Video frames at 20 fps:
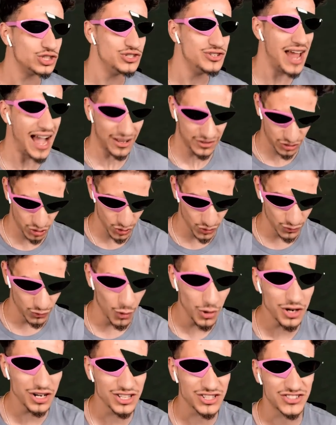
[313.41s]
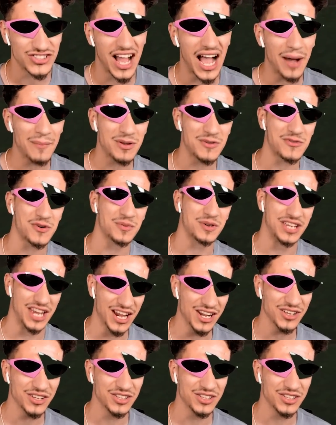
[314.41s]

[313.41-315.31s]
Now, to avoid a zombie from killing